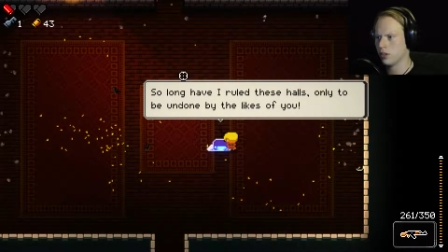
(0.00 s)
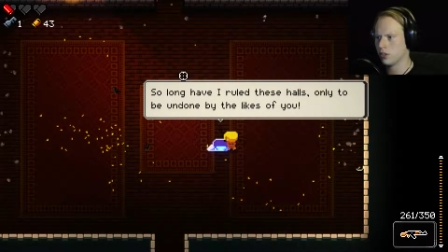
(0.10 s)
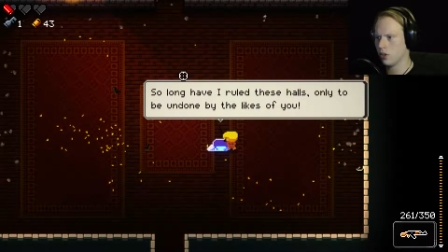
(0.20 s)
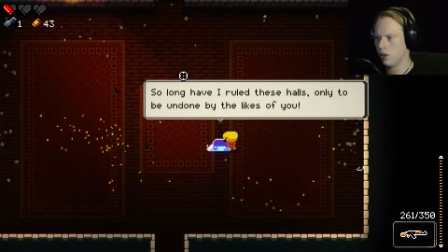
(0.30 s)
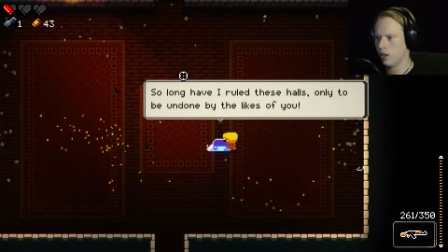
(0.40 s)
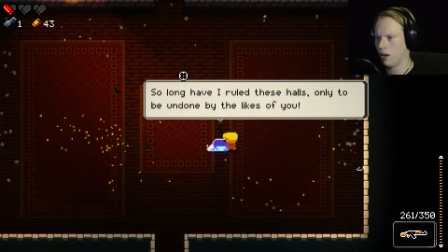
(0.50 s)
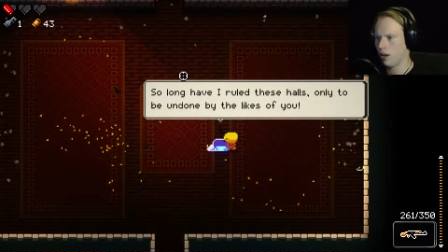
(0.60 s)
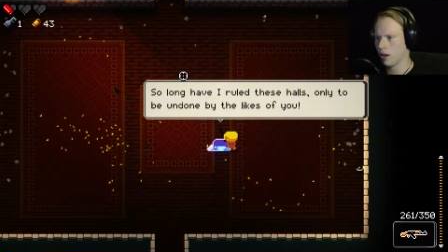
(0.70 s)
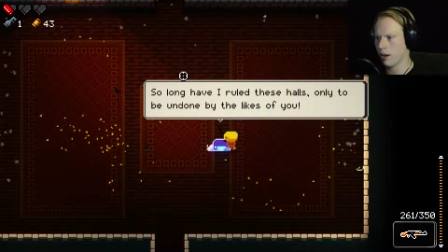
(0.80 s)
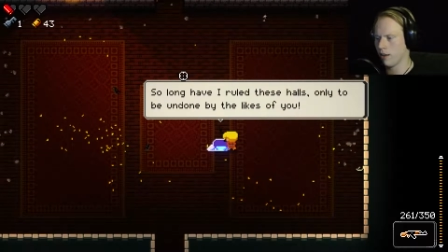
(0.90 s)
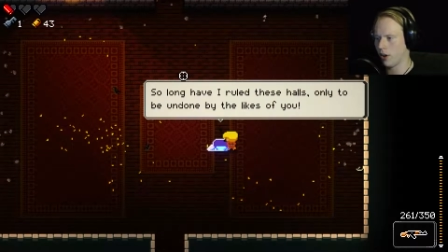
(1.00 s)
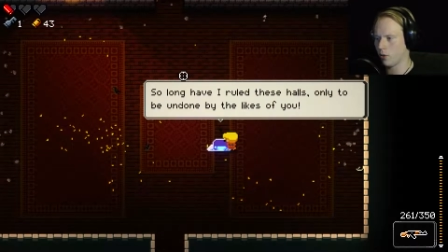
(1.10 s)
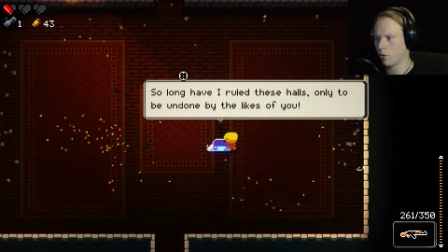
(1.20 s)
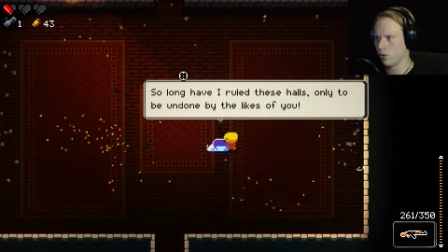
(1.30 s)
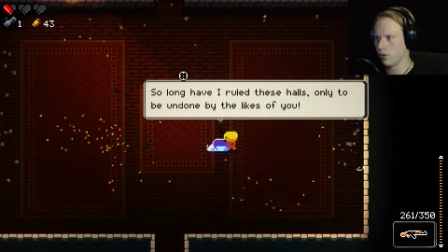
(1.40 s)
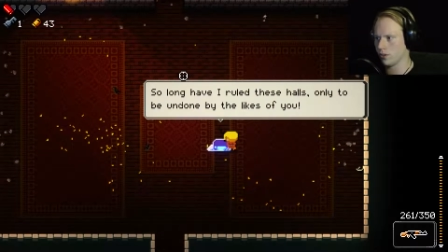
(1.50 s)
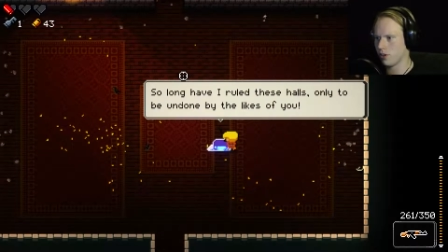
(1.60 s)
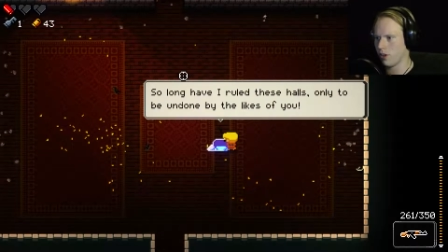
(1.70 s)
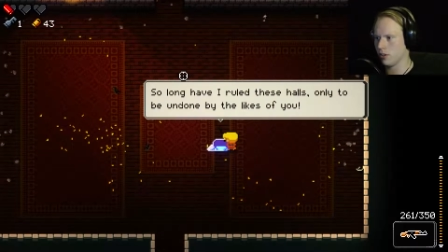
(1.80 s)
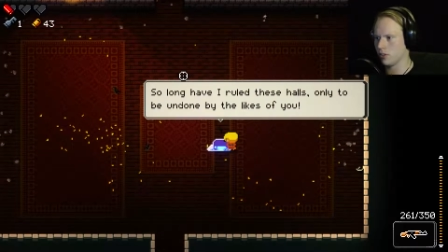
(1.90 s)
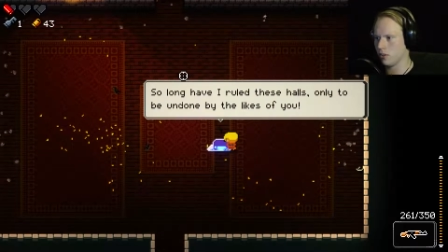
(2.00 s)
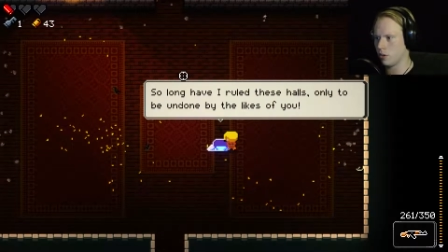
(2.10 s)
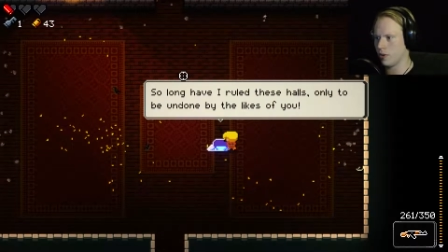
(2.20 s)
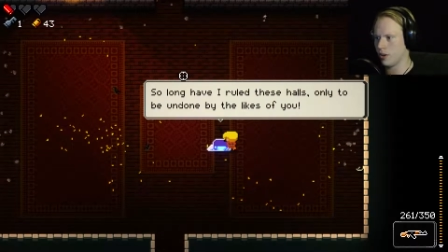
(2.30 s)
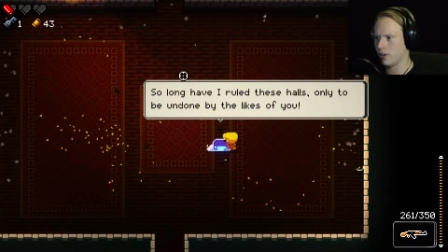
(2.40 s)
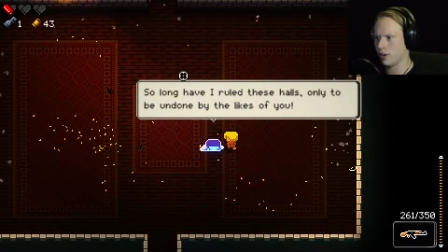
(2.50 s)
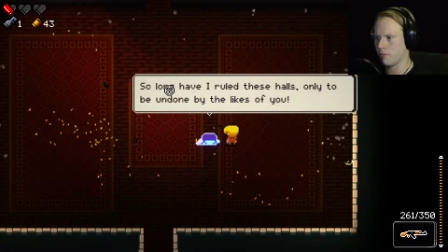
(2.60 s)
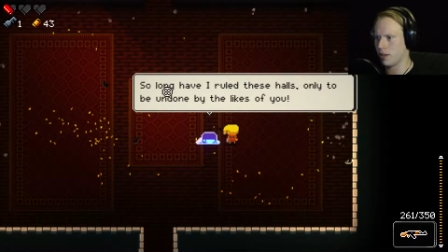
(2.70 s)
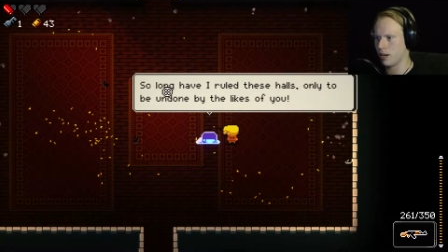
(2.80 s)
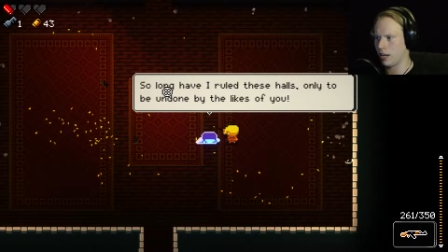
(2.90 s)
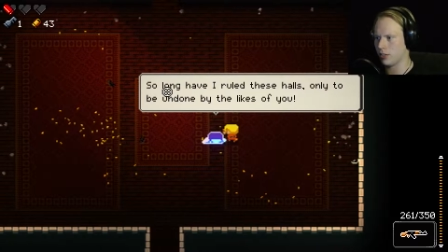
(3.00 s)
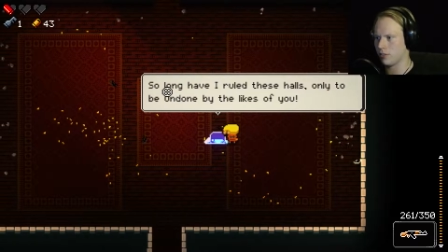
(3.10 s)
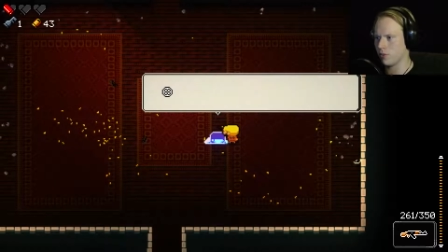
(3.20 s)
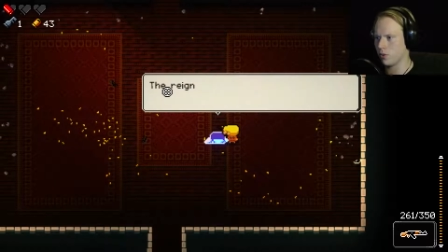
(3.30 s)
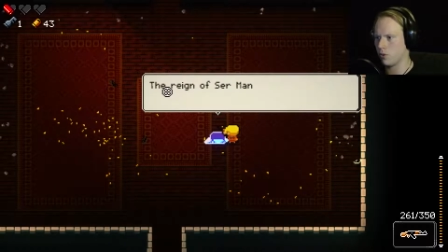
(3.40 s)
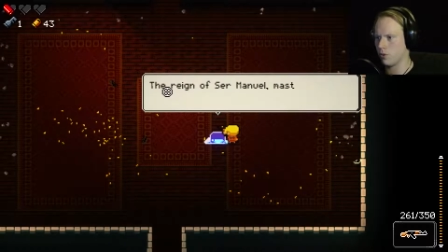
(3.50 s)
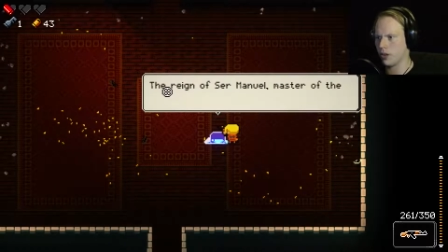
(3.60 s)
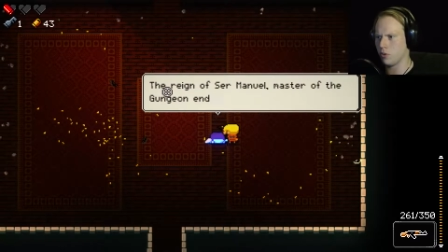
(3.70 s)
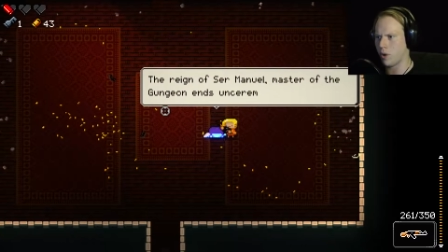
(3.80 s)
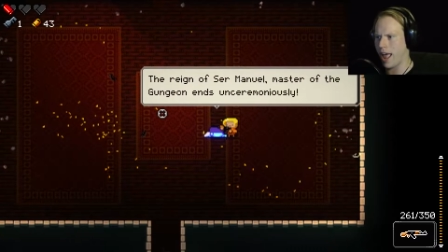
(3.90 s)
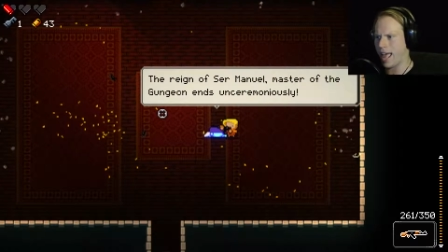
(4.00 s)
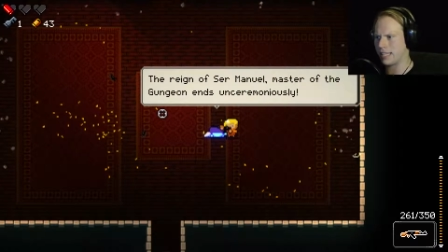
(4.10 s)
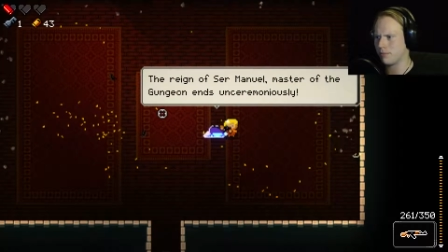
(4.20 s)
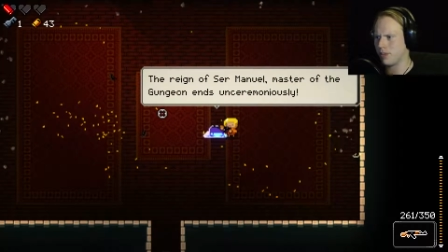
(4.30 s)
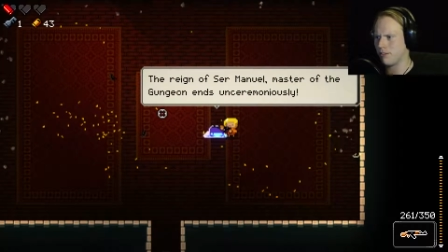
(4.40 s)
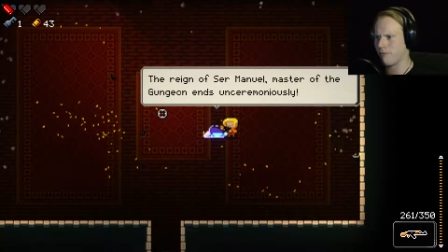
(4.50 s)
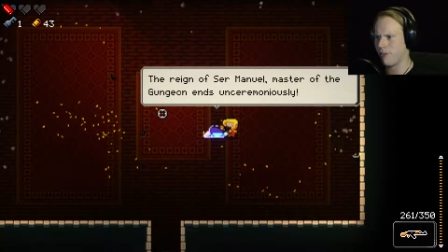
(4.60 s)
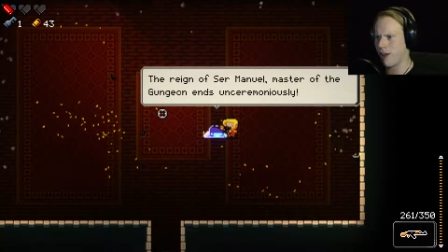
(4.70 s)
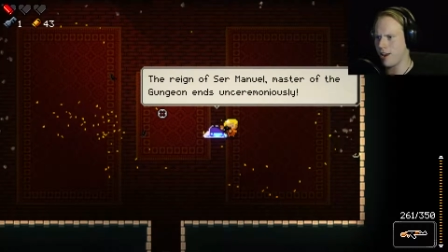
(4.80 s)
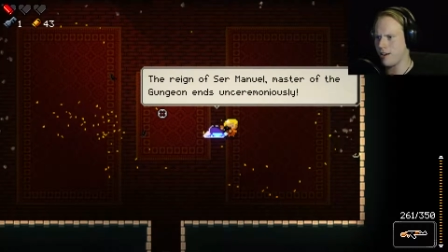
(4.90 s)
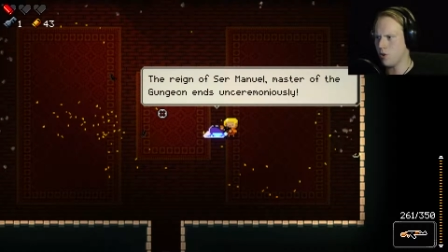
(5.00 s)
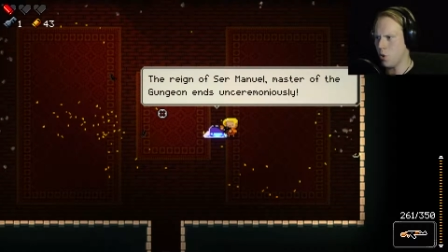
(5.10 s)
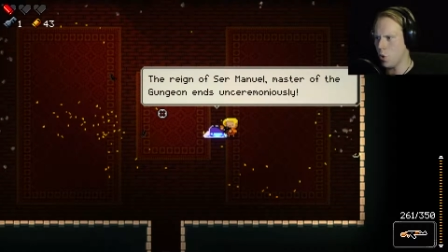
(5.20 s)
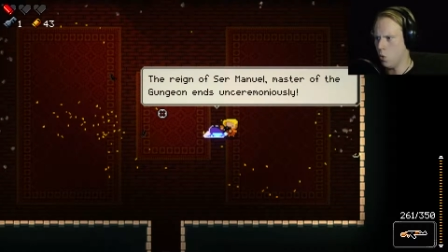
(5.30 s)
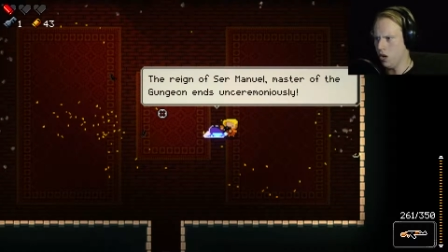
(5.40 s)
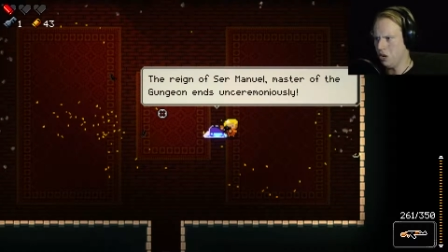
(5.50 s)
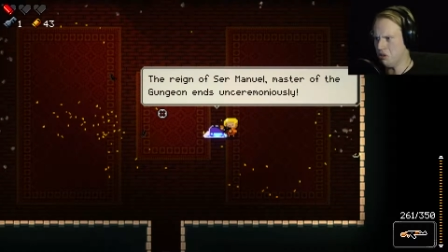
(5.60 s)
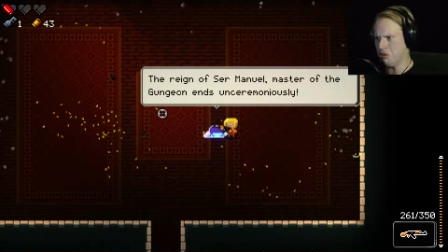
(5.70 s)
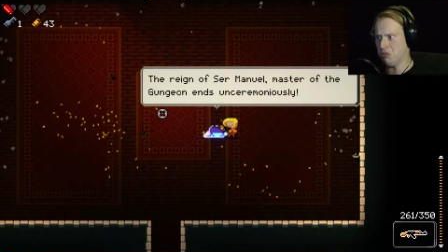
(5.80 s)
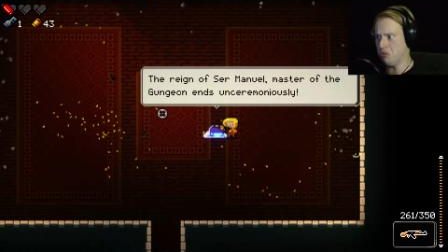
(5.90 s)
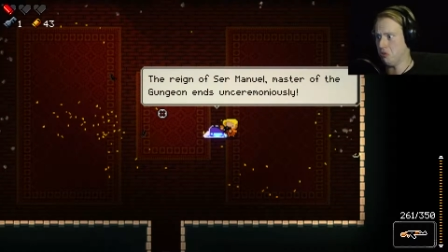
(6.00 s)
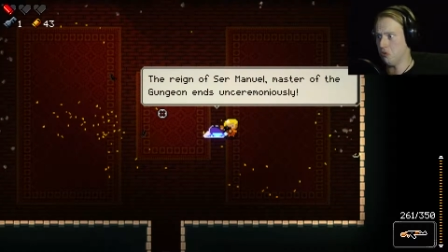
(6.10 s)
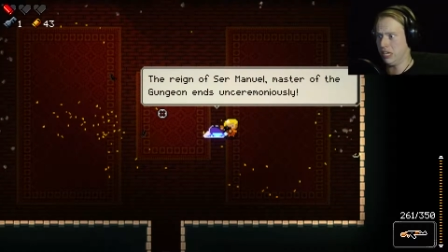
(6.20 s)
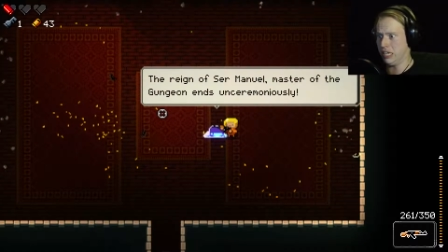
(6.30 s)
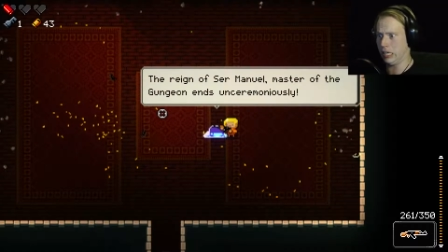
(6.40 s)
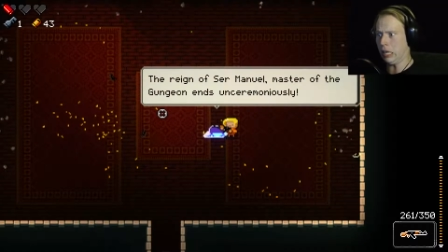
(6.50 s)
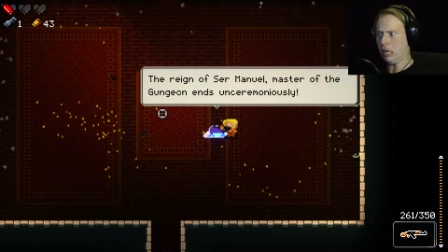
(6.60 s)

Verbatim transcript: So long have I ruled these halls, only to be undone by the likes of you. You asked me to fight you. What are you doing?